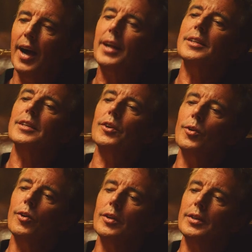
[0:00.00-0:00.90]
I could tell
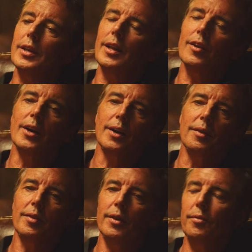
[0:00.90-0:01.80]
you all day long
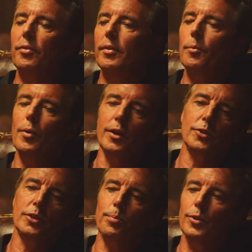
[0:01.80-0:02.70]
the, what
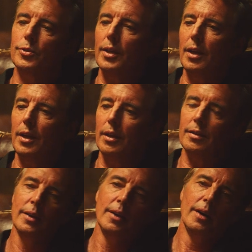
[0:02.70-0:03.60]
you're supposed to
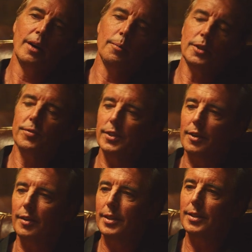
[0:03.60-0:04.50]
eat, how much
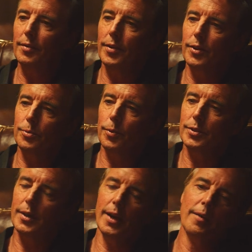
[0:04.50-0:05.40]
physical activity you're
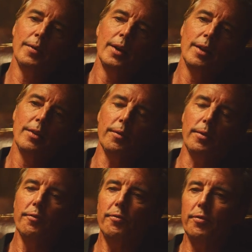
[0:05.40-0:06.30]
supposed to have, the,
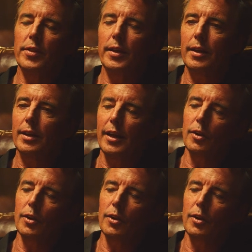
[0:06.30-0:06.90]
the, the